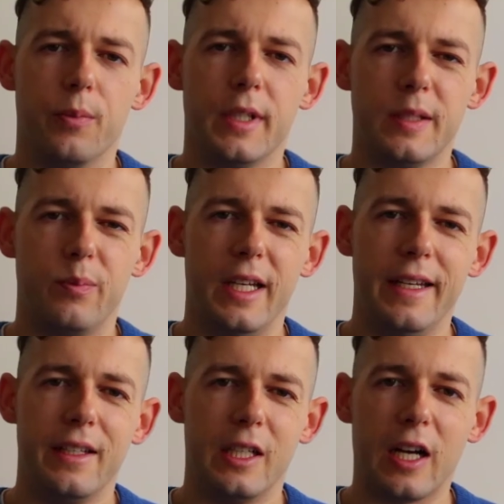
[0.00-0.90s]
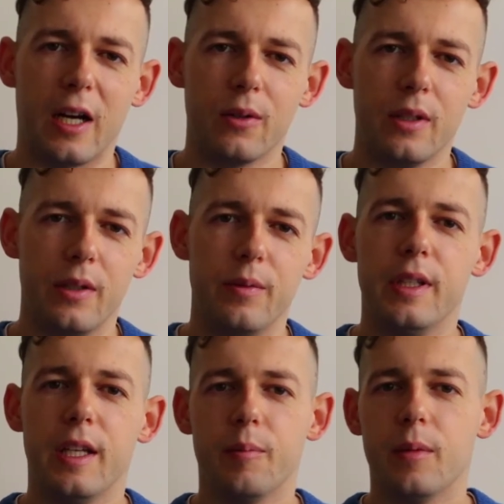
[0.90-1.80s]
you must play around with
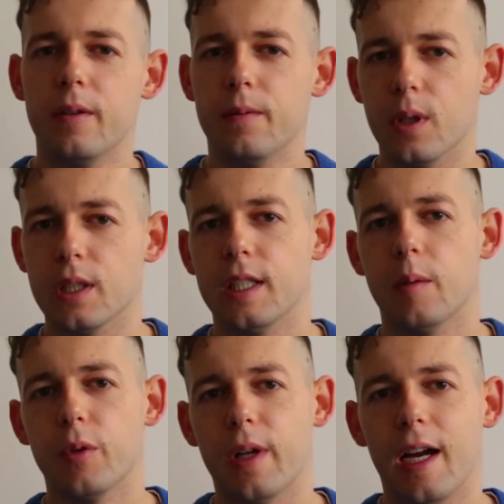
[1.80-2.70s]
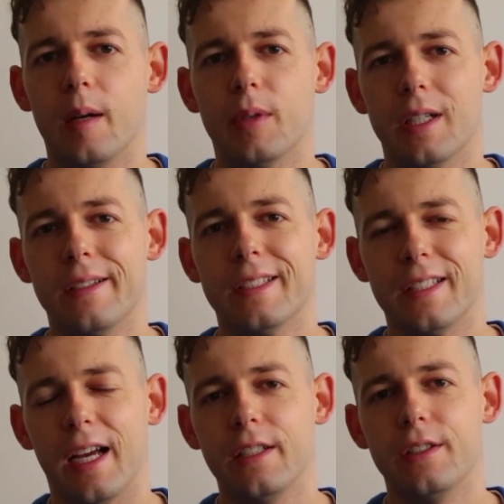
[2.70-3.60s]
them. For example, I'm a
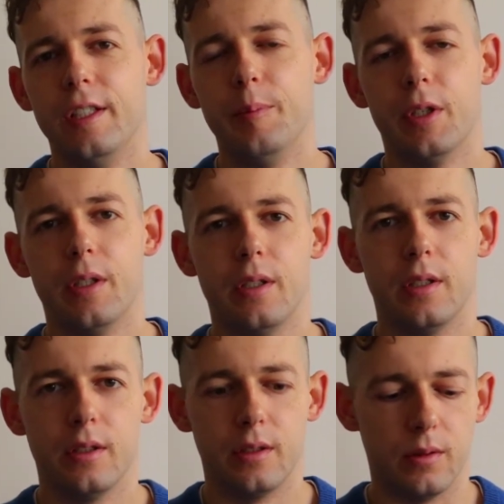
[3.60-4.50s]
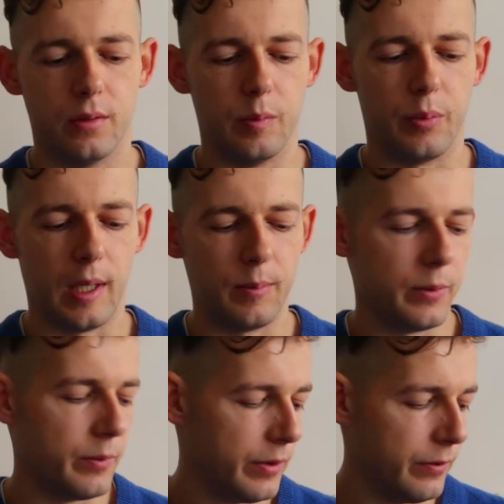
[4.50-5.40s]
side sleeper, so the
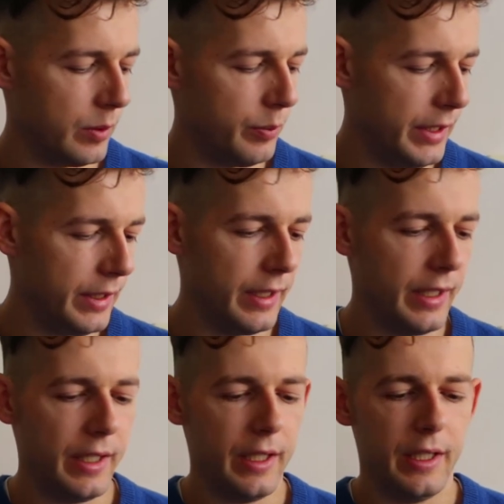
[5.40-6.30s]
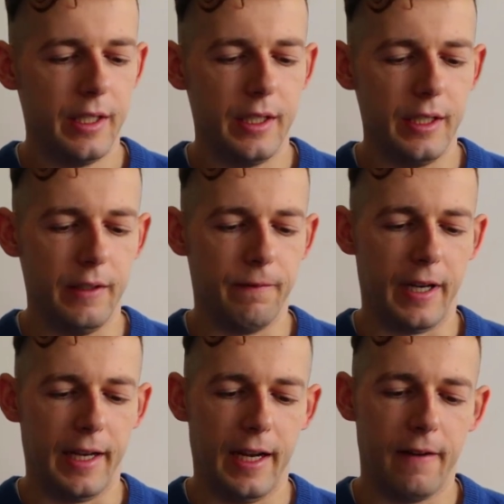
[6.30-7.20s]
problem will be if
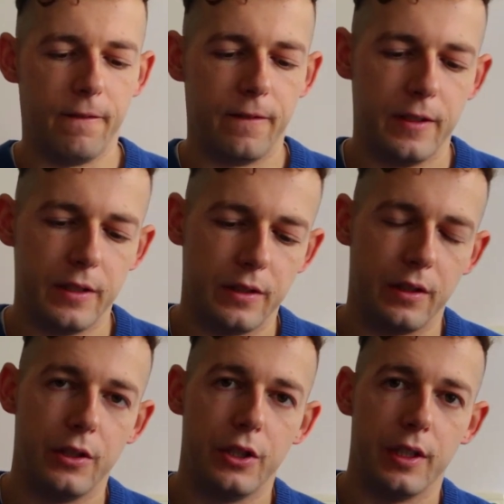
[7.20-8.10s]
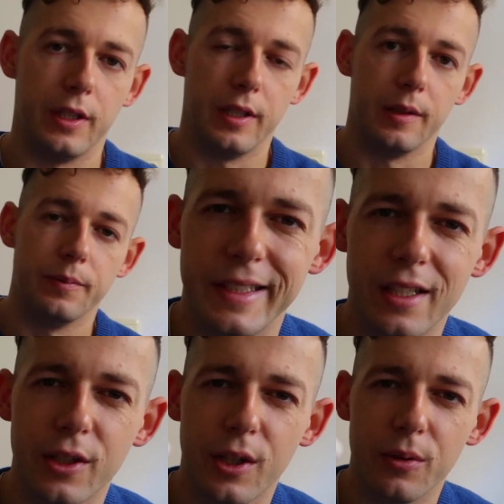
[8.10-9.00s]
I have such a
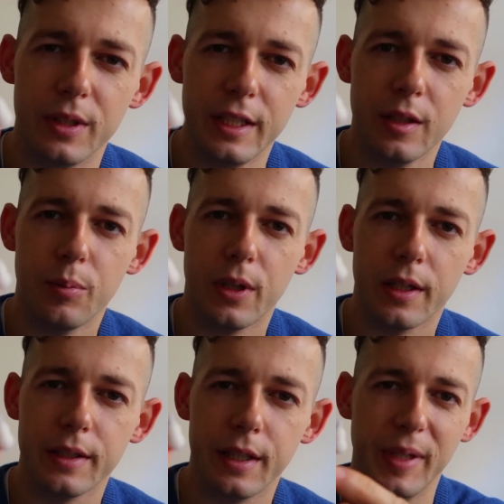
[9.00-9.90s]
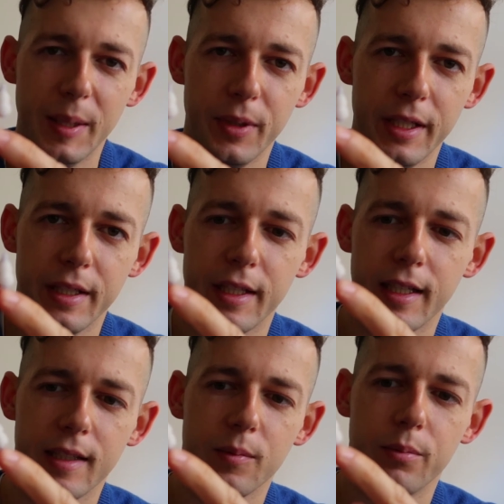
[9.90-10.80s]
silicone earplug, maybe it
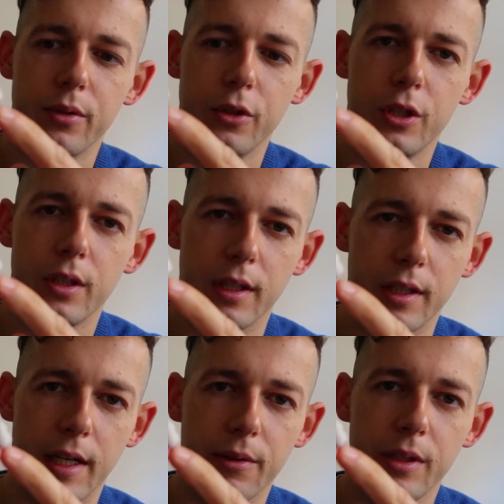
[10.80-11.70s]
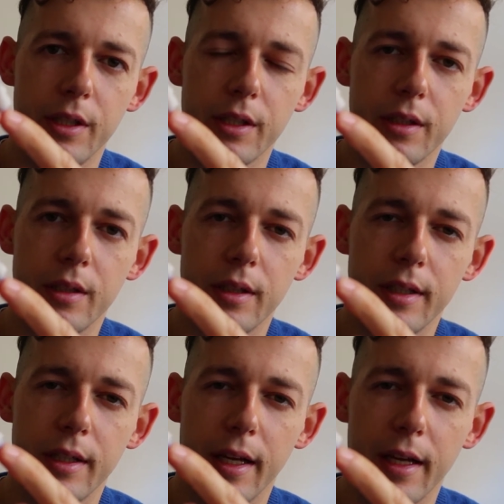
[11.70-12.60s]
can push around here
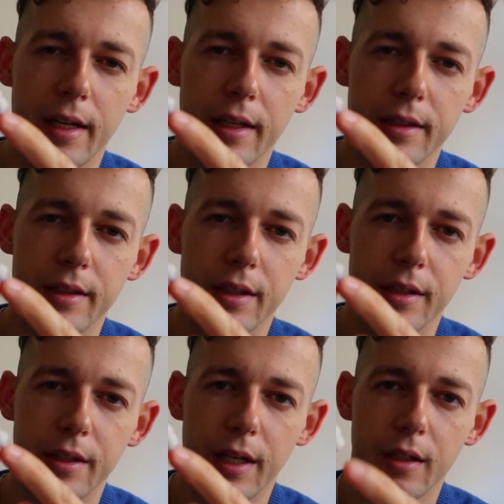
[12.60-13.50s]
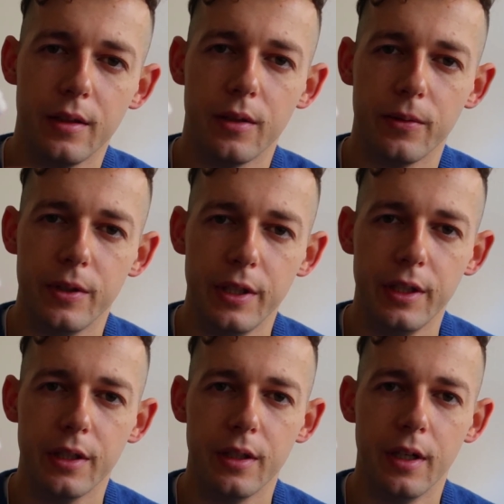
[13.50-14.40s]
at the end of the
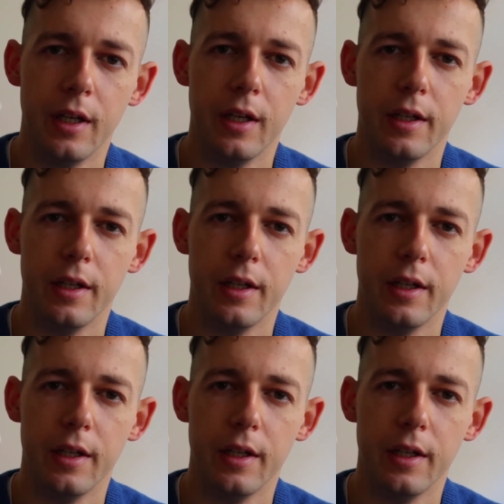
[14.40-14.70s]
ear.